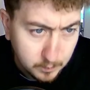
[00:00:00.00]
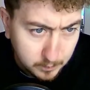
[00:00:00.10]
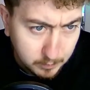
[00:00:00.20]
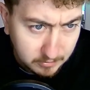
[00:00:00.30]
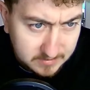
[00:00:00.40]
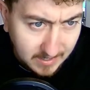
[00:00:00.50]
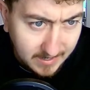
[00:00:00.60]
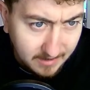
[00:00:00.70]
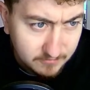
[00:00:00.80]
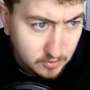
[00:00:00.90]
But I
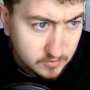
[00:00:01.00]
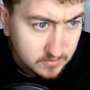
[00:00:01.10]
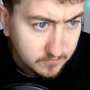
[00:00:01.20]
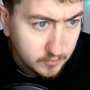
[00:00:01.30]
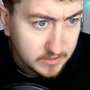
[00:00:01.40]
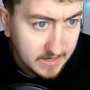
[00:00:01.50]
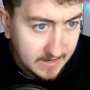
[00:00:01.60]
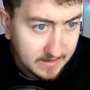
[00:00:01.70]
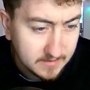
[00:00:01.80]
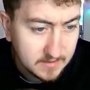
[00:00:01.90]
have used a free
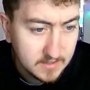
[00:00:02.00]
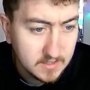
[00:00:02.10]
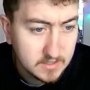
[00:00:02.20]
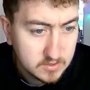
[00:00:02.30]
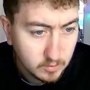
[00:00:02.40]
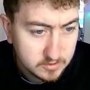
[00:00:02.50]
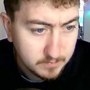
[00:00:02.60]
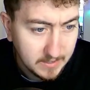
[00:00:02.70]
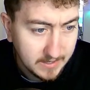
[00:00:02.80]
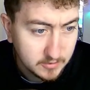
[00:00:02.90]
hit, so want to
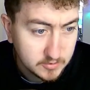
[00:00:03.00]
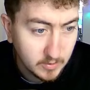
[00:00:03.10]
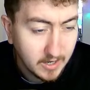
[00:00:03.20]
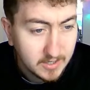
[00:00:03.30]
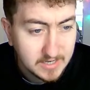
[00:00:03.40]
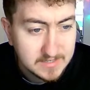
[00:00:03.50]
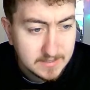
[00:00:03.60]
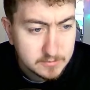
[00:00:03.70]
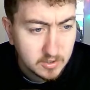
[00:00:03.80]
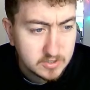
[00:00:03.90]
plan elsewhere. Okay, your
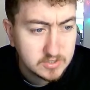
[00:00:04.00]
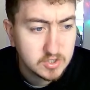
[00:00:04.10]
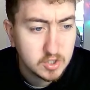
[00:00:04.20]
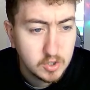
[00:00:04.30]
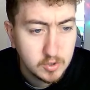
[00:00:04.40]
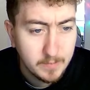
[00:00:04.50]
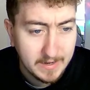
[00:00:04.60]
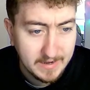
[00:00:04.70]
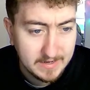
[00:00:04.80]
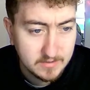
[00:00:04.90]
team's not looking too
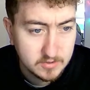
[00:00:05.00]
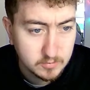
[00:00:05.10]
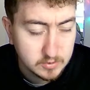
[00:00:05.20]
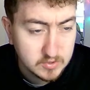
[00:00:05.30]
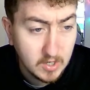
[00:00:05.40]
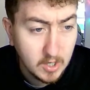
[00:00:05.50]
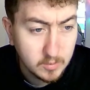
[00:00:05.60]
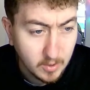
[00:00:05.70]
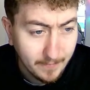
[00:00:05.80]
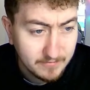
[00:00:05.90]
bad ahead of the doubles. We
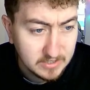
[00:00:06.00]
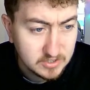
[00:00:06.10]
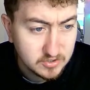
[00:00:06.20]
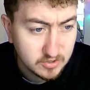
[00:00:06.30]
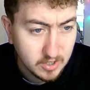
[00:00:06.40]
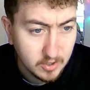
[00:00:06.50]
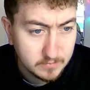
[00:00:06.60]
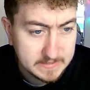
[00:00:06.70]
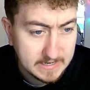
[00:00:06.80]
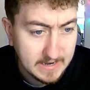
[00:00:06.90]
don't have an
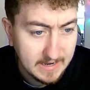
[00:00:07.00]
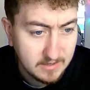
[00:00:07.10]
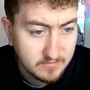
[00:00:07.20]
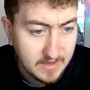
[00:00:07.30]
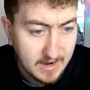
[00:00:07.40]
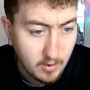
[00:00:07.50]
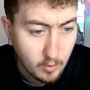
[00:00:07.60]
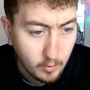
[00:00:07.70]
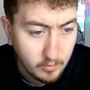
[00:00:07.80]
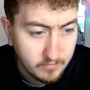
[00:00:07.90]
update ahead of that,
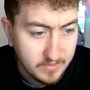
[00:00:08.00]
or